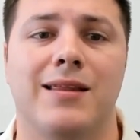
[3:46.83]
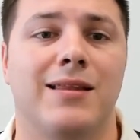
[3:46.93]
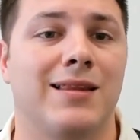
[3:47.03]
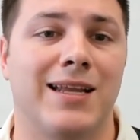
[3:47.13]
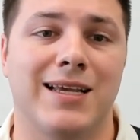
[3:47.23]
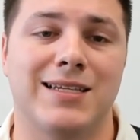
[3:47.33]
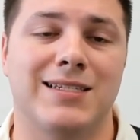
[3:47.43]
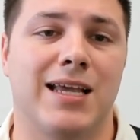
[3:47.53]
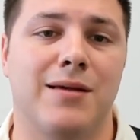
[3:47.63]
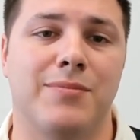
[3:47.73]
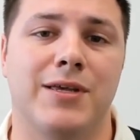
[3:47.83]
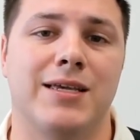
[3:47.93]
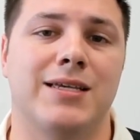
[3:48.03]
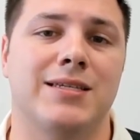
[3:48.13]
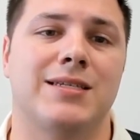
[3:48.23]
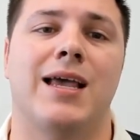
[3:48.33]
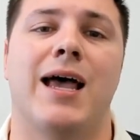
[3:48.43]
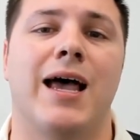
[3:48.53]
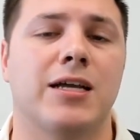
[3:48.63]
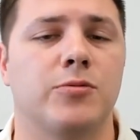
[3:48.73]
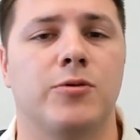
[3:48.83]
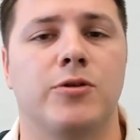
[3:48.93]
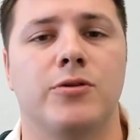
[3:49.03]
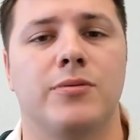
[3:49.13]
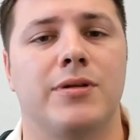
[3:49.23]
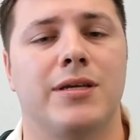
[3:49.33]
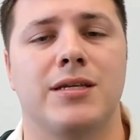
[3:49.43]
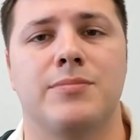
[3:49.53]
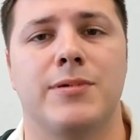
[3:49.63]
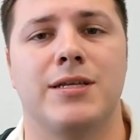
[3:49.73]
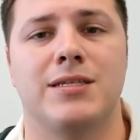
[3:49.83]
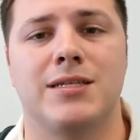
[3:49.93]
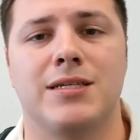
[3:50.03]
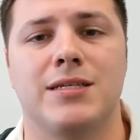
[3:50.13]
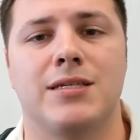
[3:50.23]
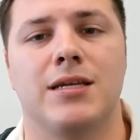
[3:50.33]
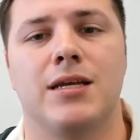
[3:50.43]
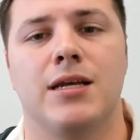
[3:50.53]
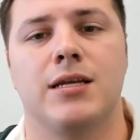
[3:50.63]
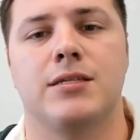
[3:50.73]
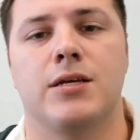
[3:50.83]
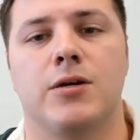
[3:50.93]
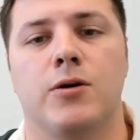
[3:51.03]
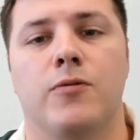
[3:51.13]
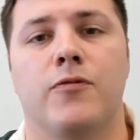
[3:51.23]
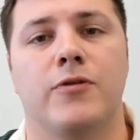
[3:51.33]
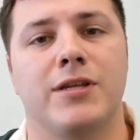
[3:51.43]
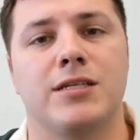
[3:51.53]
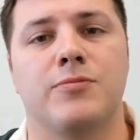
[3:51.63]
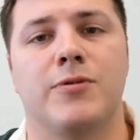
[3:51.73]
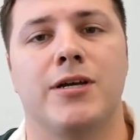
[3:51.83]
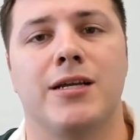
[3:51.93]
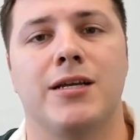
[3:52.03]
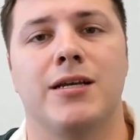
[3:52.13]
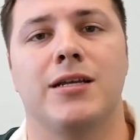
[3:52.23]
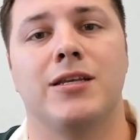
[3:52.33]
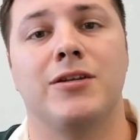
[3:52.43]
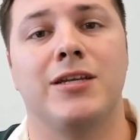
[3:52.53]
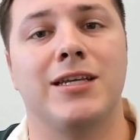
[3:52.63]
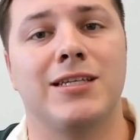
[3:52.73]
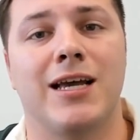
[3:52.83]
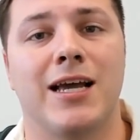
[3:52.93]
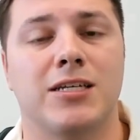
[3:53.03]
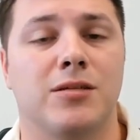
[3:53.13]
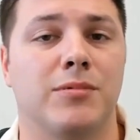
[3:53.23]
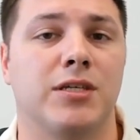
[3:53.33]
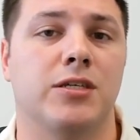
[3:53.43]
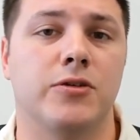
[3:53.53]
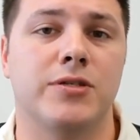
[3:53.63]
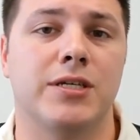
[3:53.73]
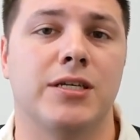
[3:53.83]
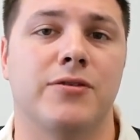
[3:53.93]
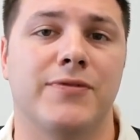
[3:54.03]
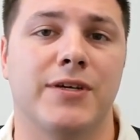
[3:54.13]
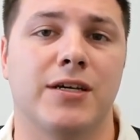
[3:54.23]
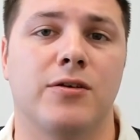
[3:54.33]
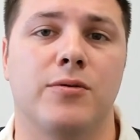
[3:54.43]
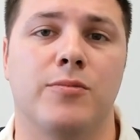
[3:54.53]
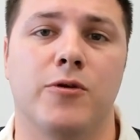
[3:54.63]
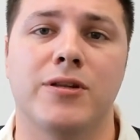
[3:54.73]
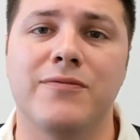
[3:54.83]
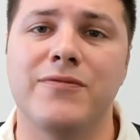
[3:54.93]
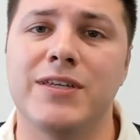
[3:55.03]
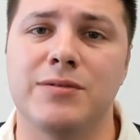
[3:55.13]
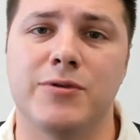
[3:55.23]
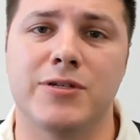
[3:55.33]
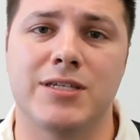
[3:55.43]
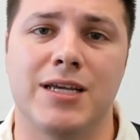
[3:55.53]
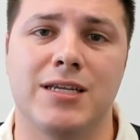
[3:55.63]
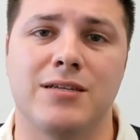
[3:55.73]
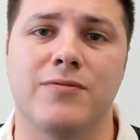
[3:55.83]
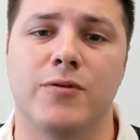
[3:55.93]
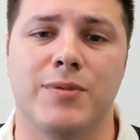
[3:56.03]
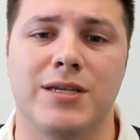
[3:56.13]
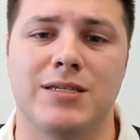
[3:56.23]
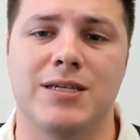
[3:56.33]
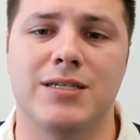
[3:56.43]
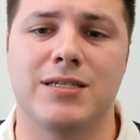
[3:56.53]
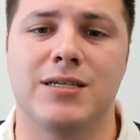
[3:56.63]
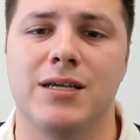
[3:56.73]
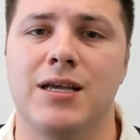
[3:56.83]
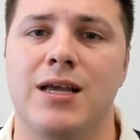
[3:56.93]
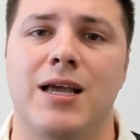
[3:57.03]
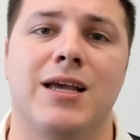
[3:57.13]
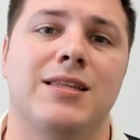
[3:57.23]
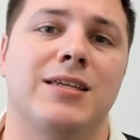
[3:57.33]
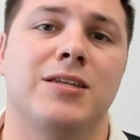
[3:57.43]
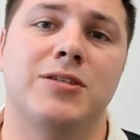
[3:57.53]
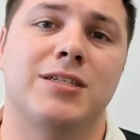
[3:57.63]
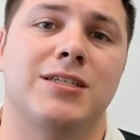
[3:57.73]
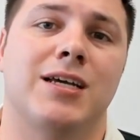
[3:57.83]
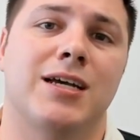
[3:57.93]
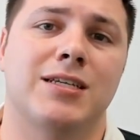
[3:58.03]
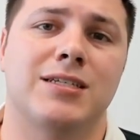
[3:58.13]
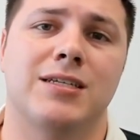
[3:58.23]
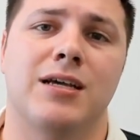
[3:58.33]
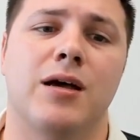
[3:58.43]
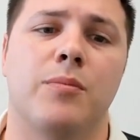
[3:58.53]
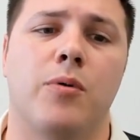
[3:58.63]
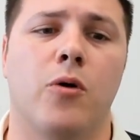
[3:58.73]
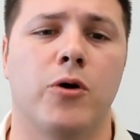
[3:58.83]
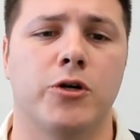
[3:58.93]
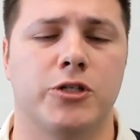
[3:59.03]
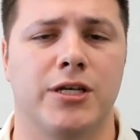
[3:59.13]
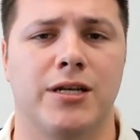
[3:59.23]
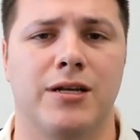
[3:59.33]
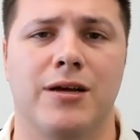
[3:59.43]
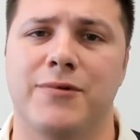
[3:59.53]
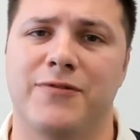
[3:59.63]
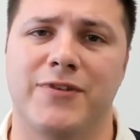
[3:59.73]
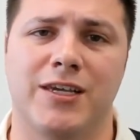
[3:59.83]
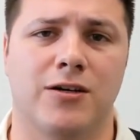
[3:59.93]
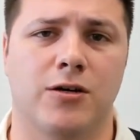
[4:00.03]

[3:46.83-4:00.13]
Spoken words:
The next step is actual expenses. So for this one, you need to actually be using your vehicle more than 50% for business, and then you deduct a portion of your vehicle